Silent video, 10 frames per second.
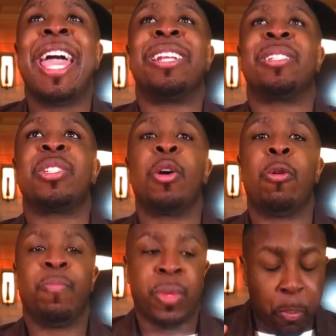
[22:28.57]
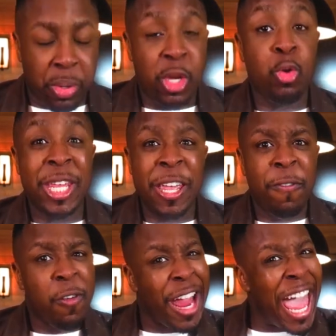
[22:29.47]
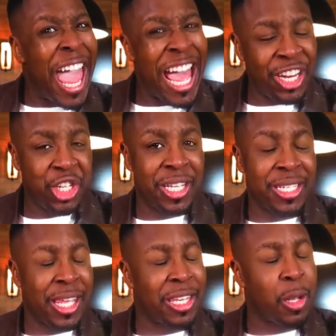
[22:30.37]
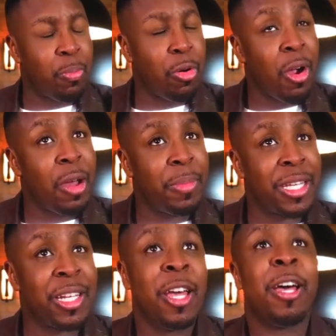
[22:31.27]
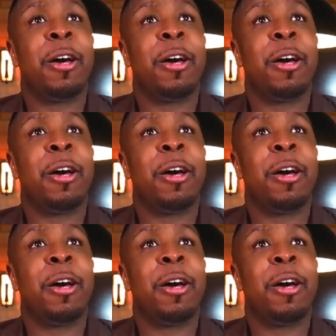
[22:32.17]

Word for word: And so beauty for ashes is a promise,